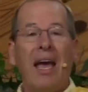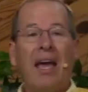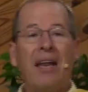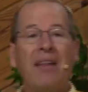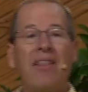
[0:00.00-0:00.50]

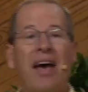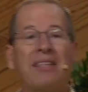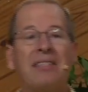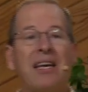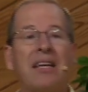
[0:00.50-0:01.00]
and
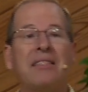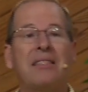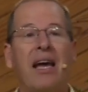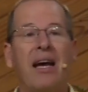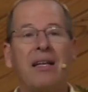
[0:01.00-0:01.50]
that's
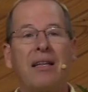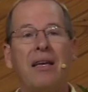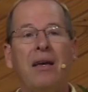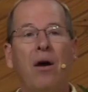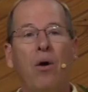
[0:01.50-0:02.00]
exactly